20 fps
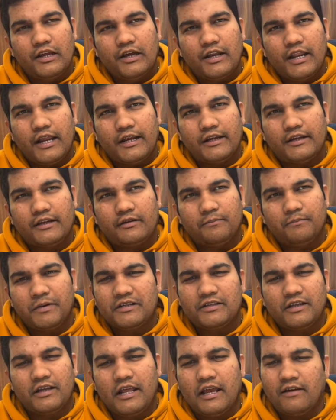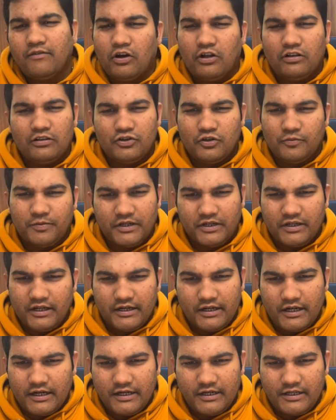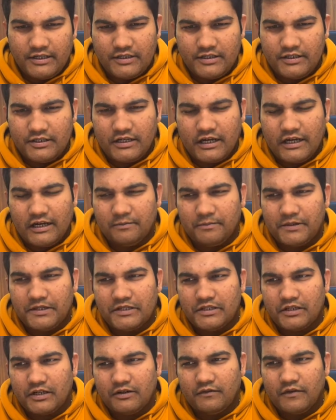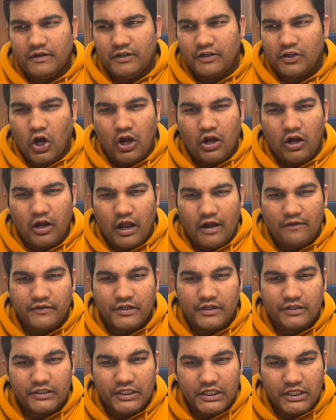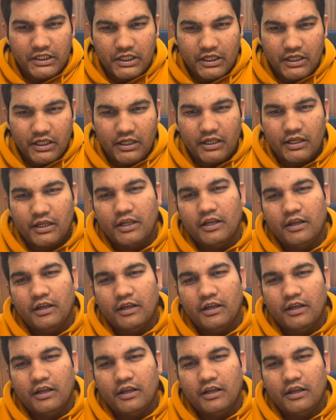right person have all the jupiterian tendencies right person will talk after thinking